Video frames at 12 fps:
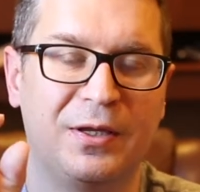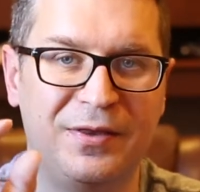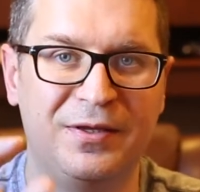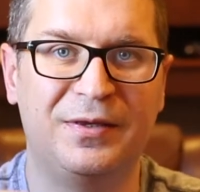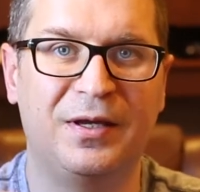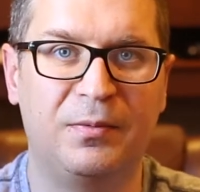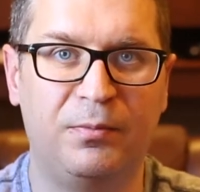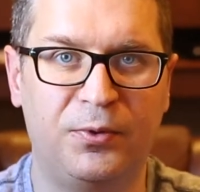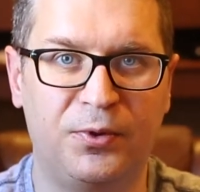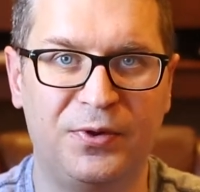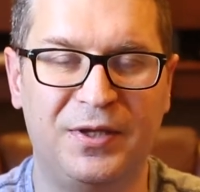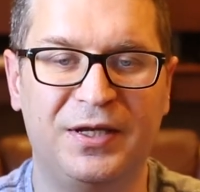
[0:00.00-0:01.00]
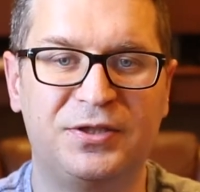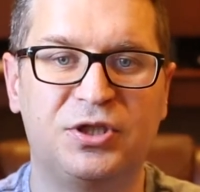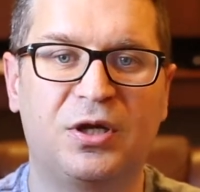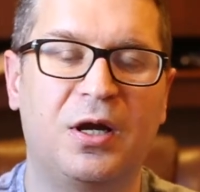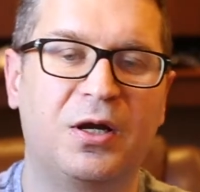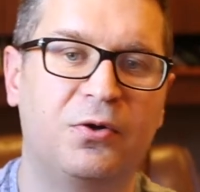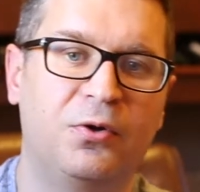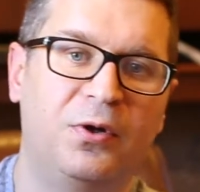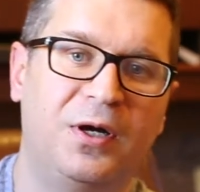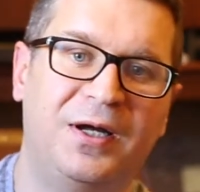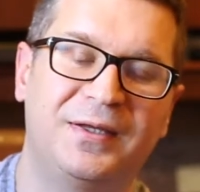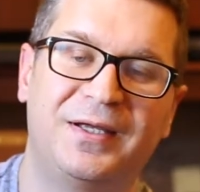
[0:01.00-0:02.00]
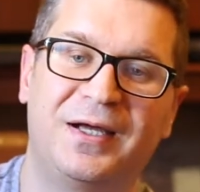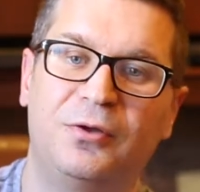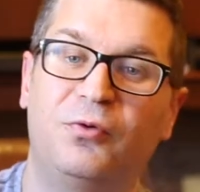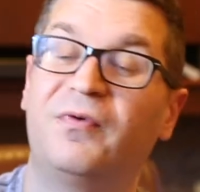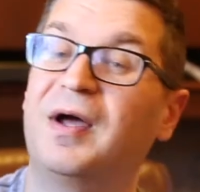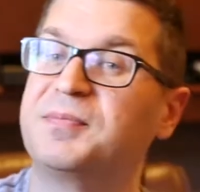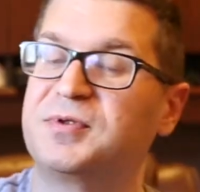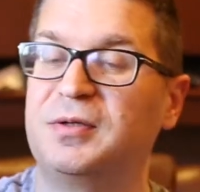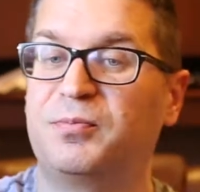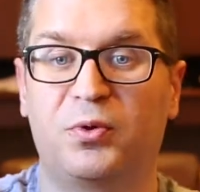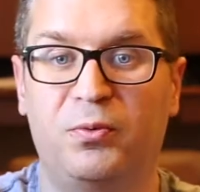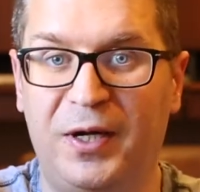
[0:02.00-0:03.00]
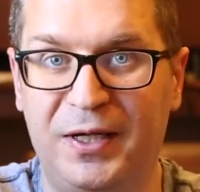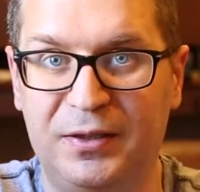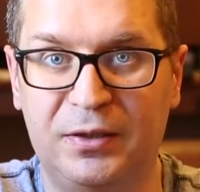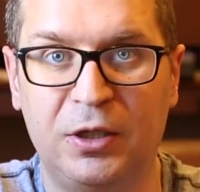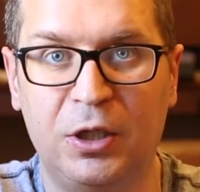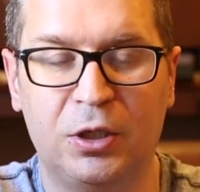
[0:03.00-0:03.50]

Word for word: the number that Chicago uh, title website provided.